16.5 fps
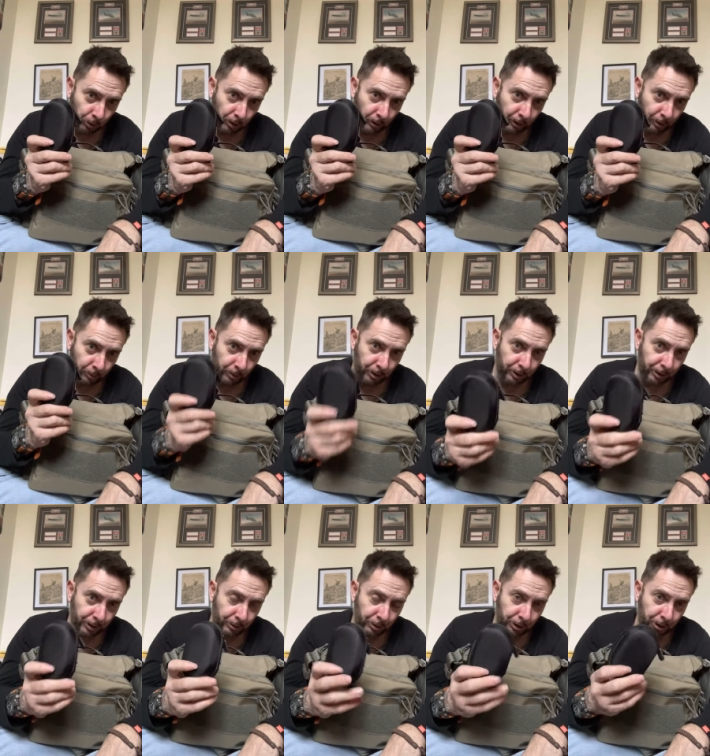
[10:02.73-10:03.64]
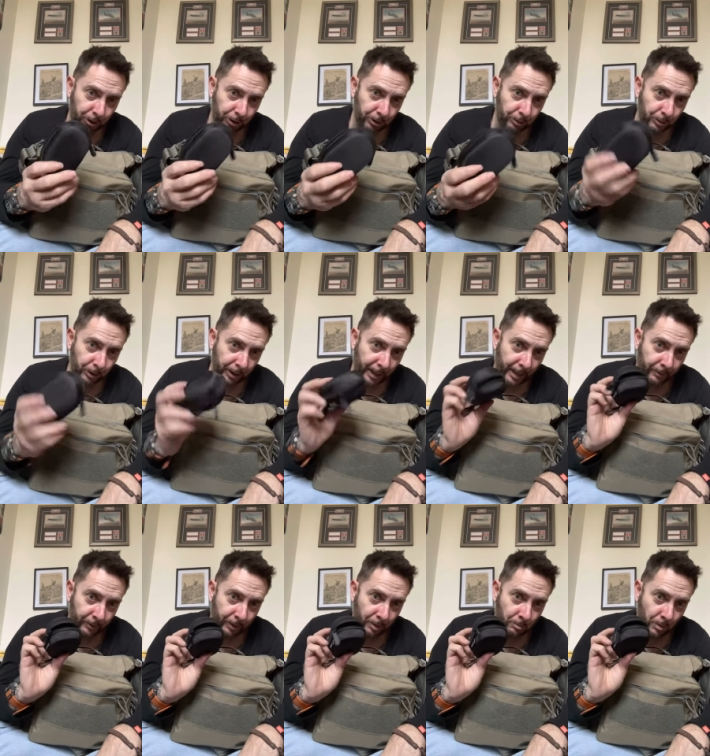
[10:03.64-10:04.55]
light, which I use to
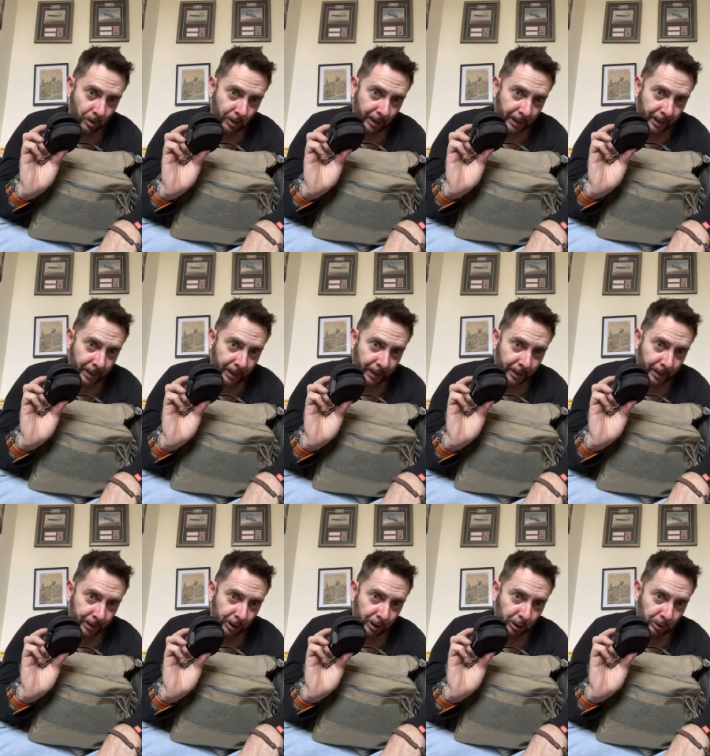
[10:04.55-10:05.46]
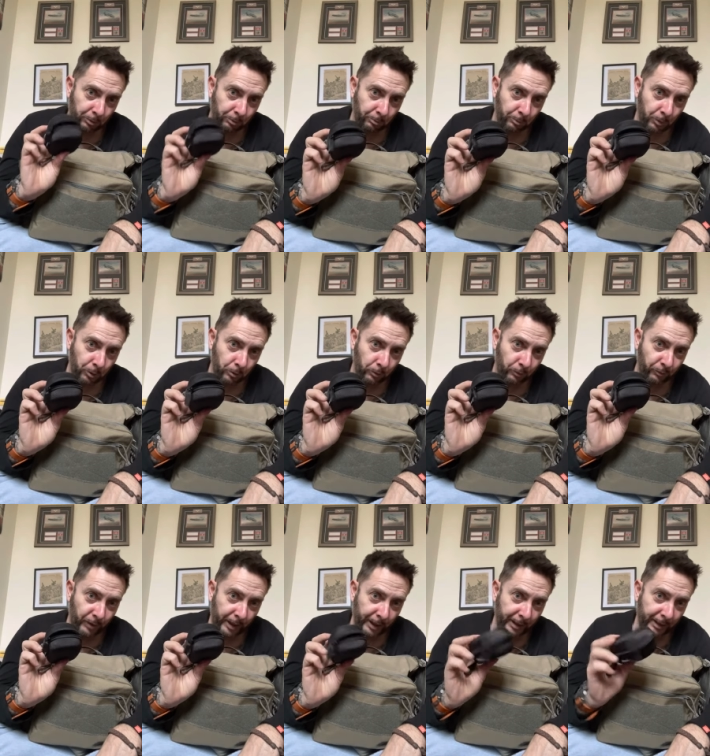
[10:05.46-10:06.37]
carry my uh, small
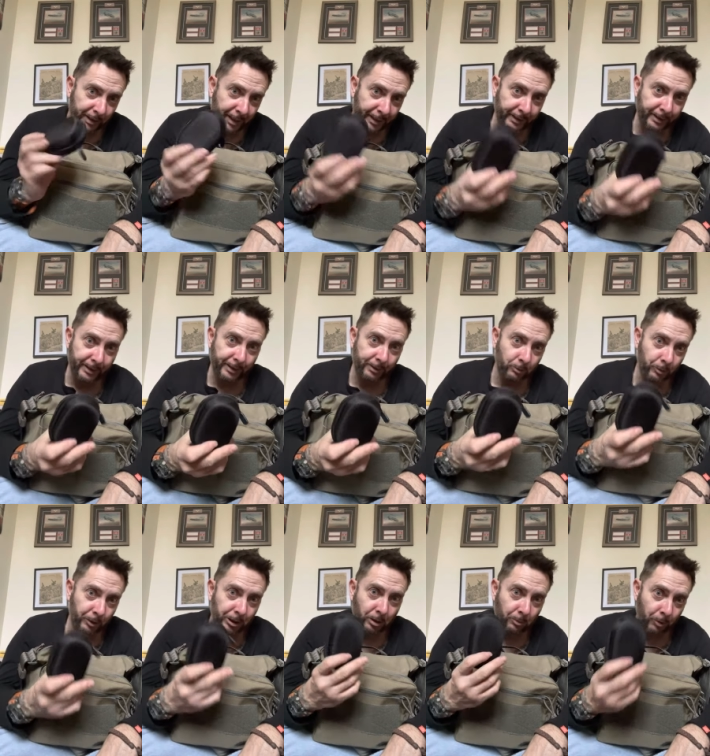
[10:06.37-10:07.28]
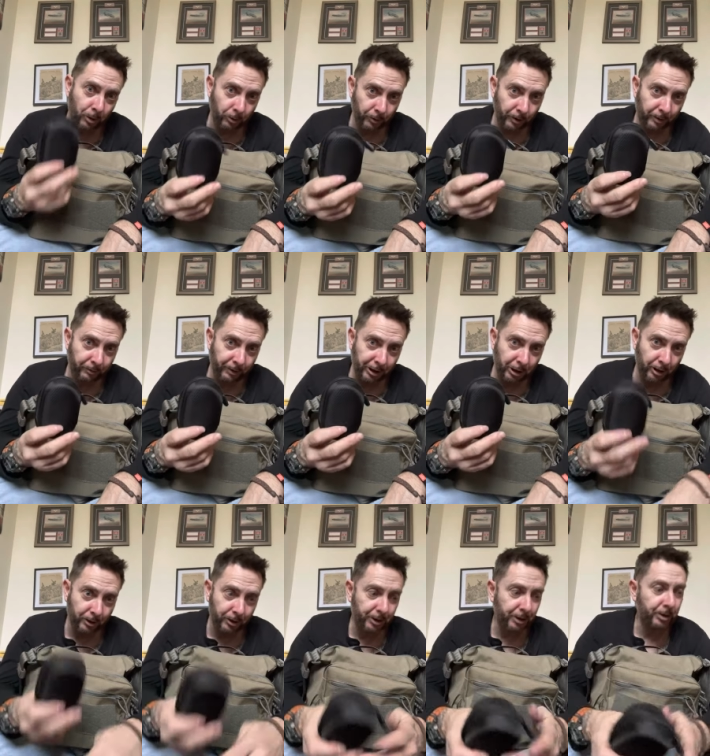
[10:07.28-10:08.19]
Fenix lantern, which I'm currently
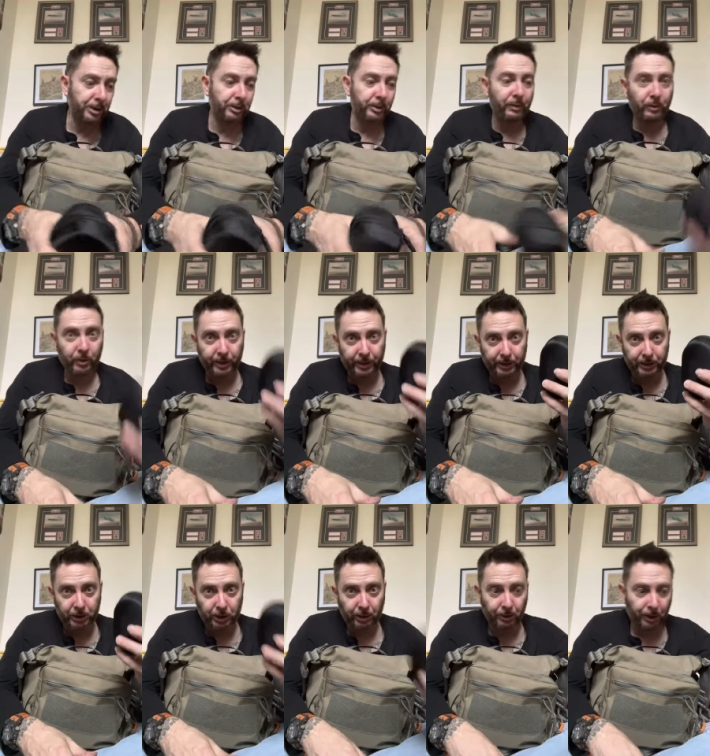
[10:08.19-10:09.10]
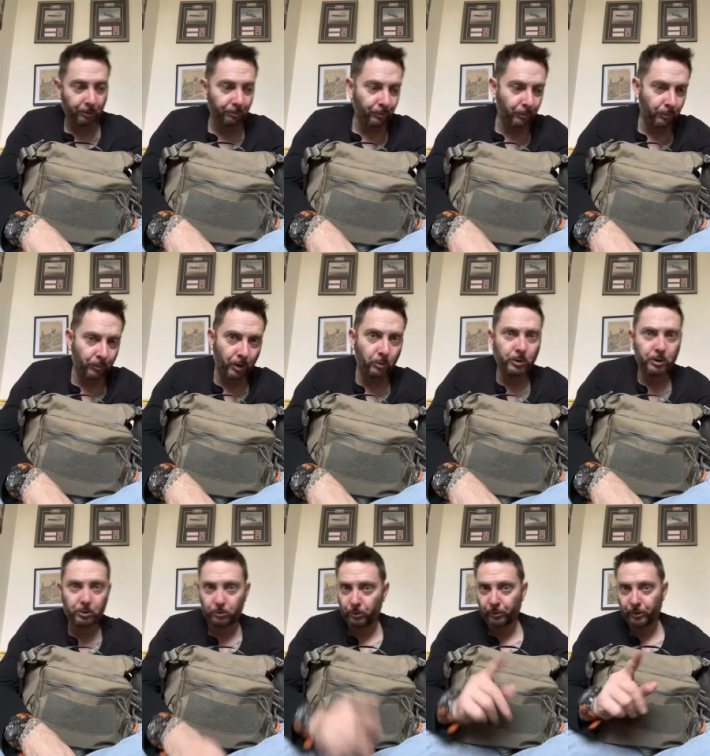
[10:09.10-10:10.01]
recharging, so I haven't got that to show you. I will
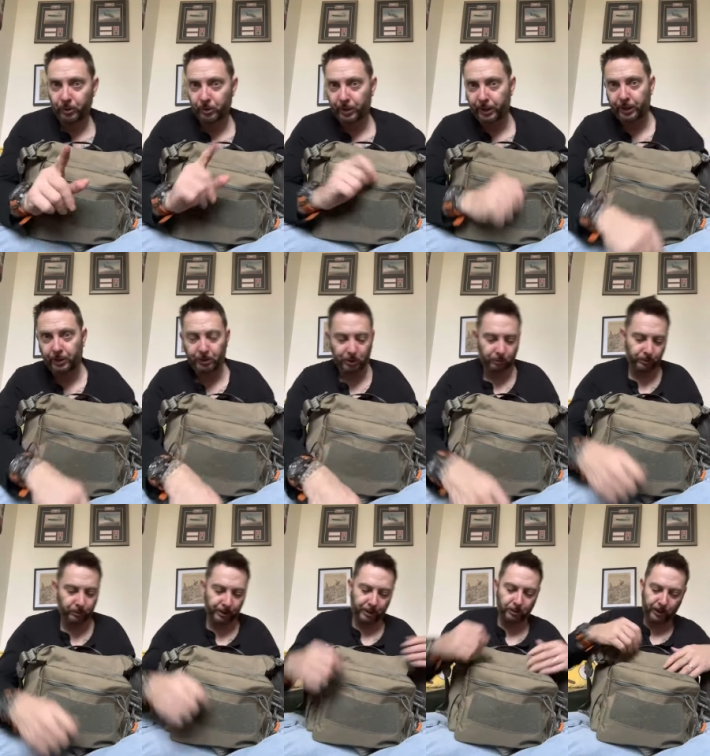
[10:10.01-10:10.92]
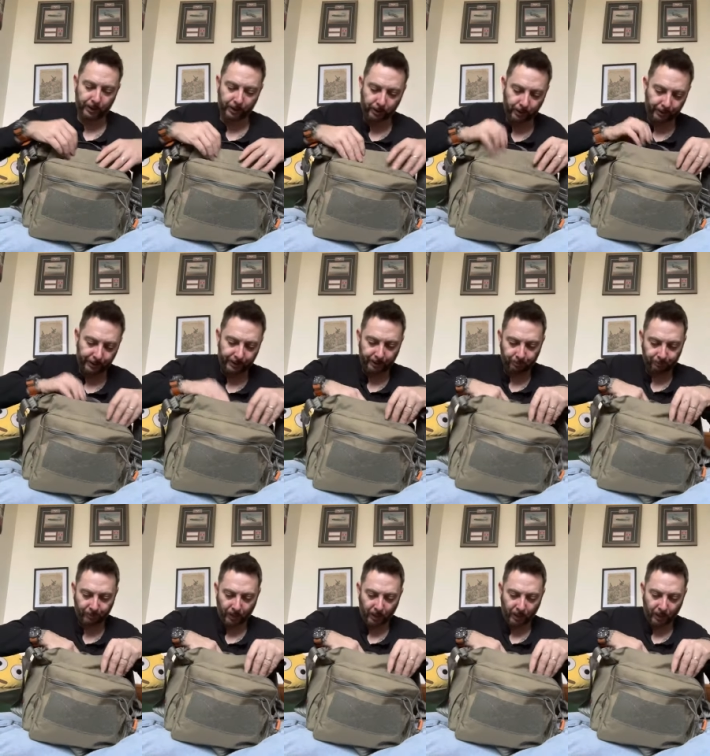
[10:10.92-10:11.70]
do a review on that, though. It's a really good little item.